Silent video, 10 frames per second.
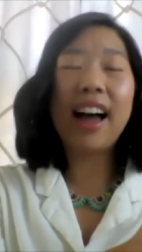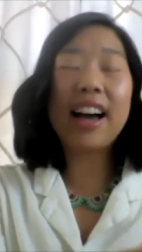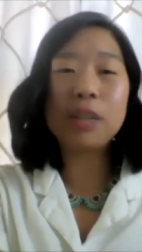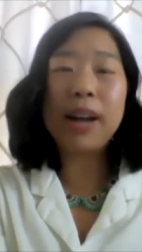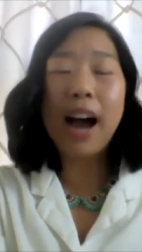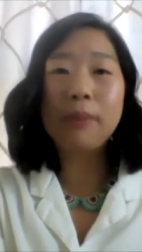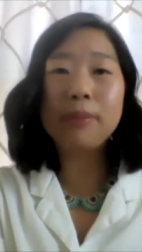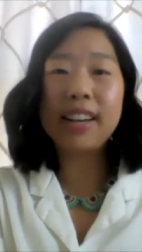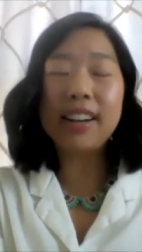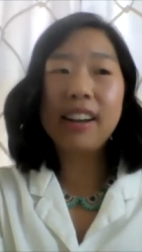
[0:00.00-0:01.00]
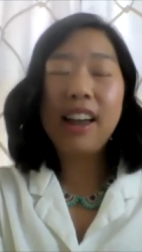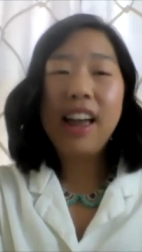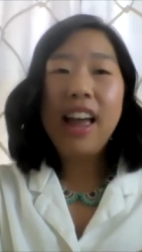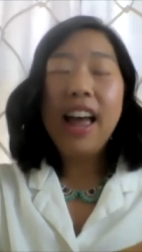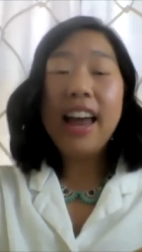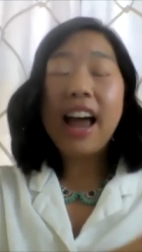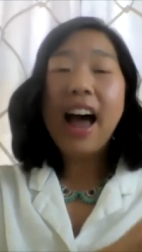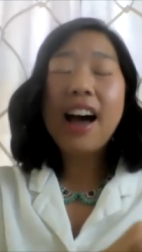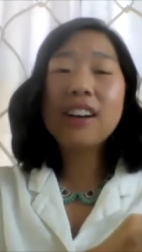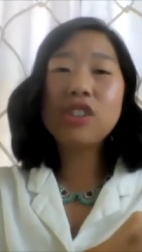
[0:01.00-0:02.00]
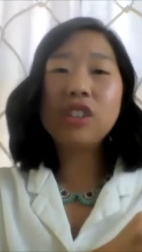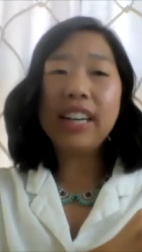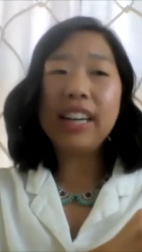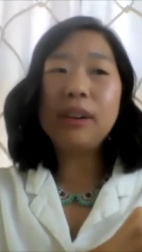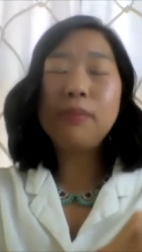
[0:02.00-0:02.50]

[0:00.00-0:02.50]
had to be absent. And actually,